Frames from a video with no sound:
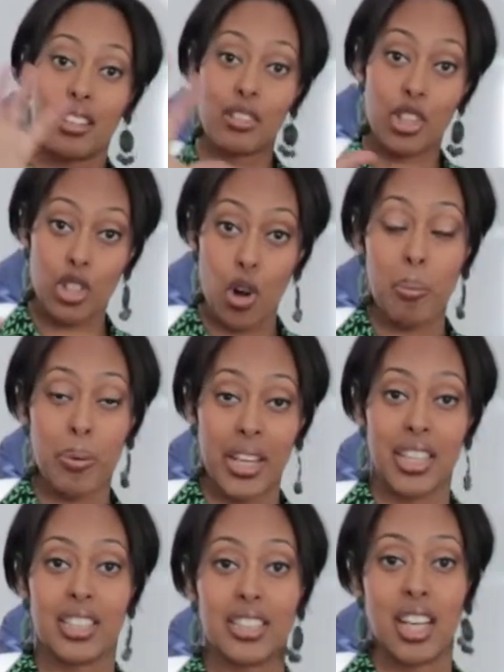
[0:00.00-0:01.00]
shop
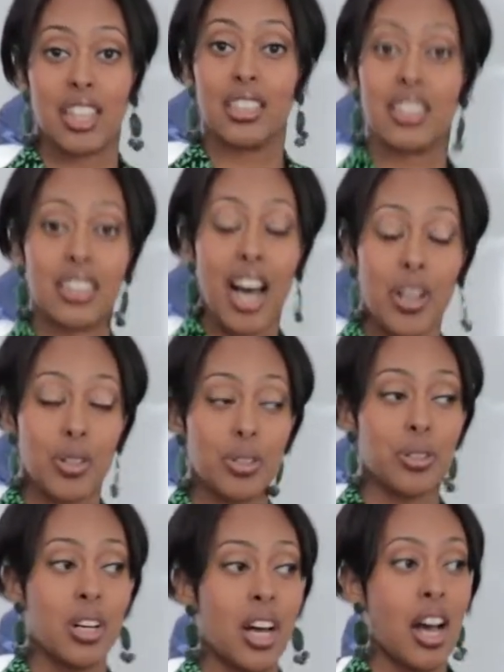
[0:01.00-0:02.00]
in a certain
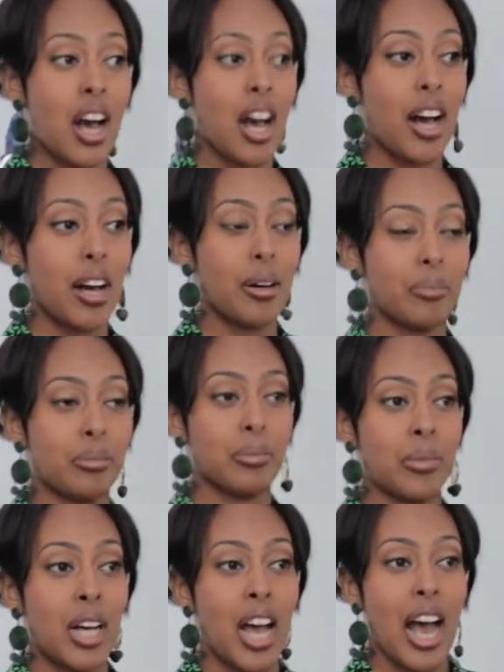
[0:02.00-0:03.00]
style,
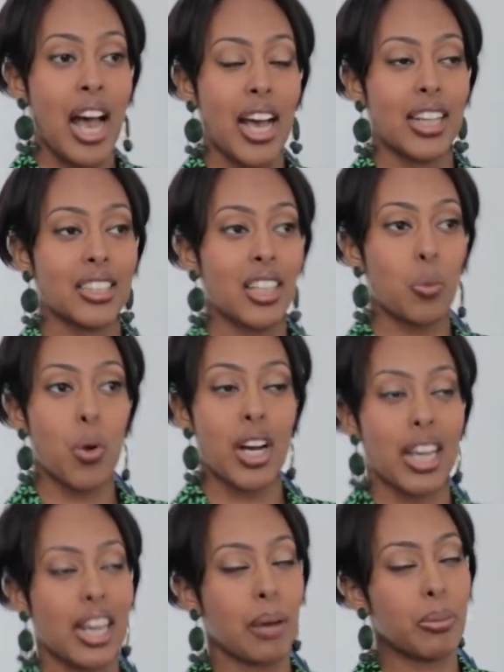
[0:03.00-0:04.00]
and I
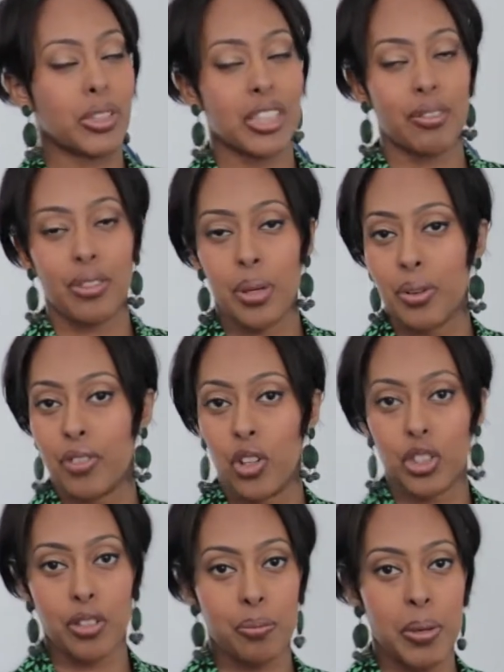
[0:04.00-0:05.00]
work collaboratively with
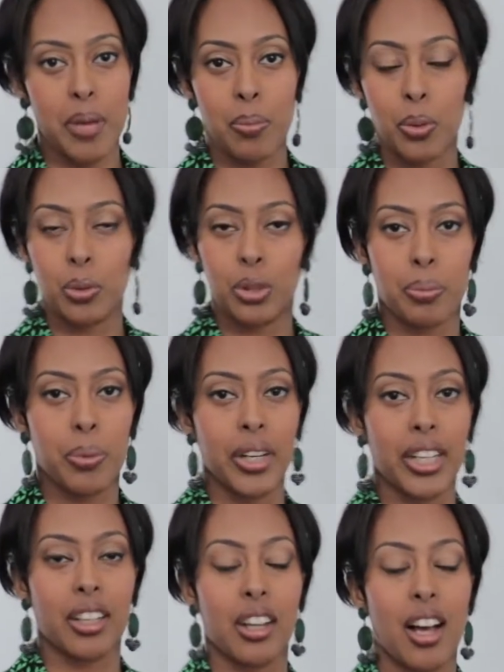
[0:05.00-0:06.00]
lots of people to
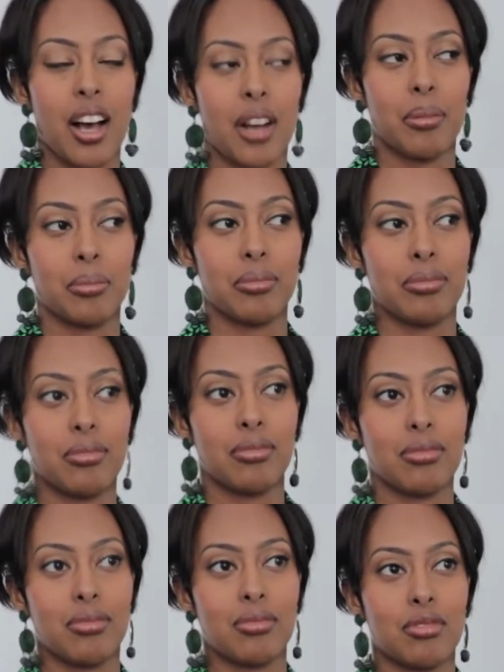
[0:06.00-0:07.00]
bring
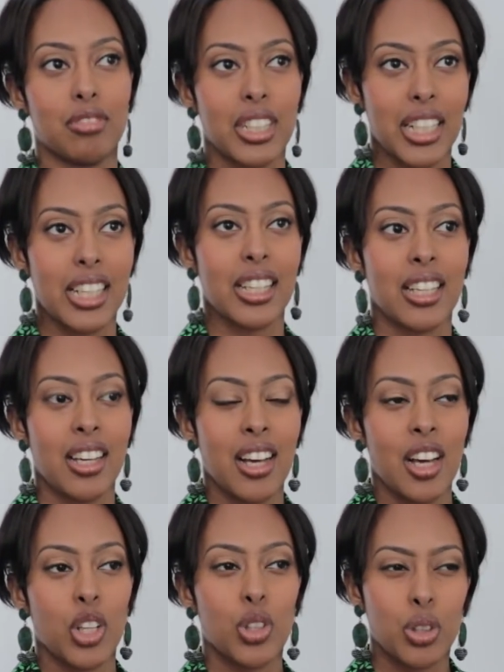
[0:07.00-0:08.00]
really
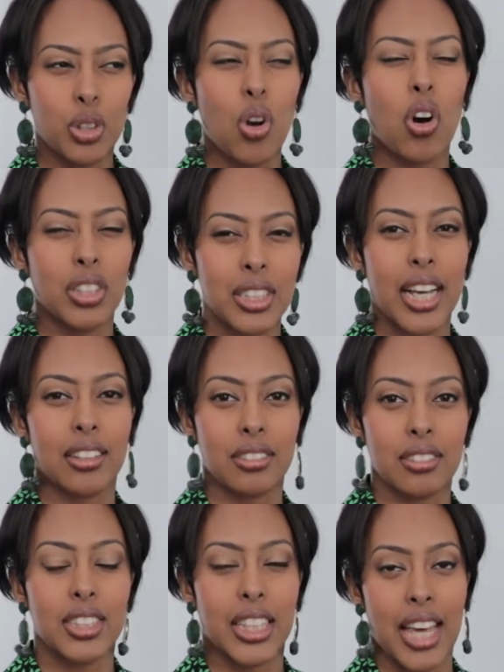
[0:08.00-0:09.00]
good
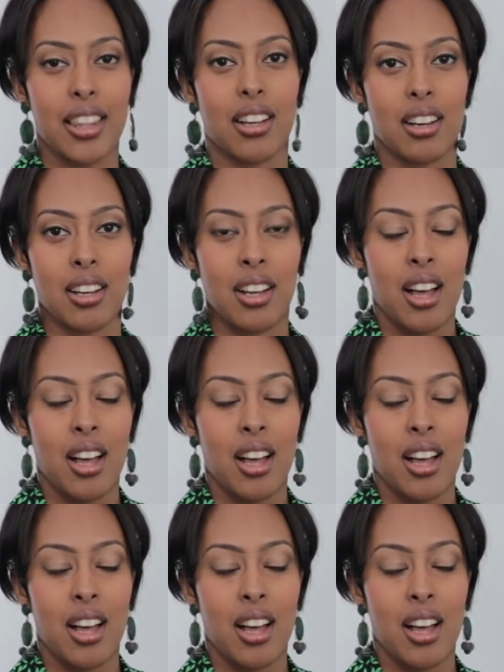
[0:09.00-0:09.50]
content together.